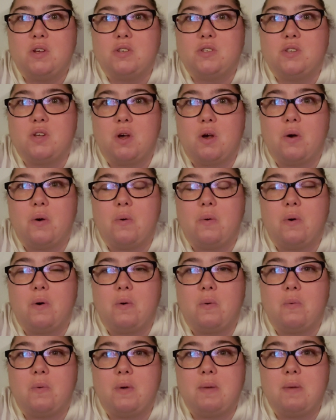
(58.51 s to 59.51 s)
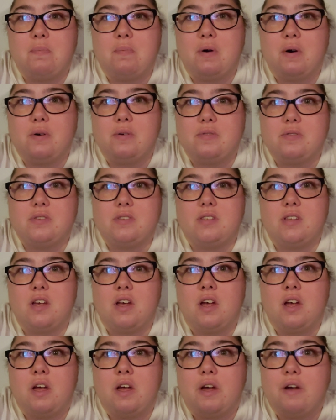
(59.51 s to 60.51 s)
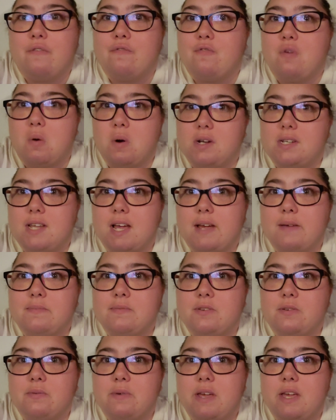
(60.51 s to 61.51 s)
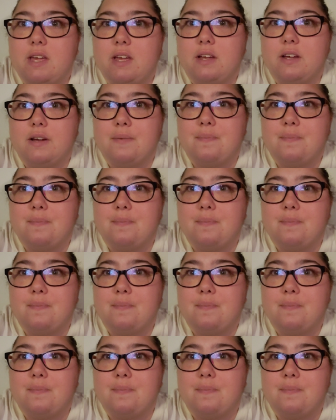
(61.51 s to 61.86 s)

So we post 4 times a week,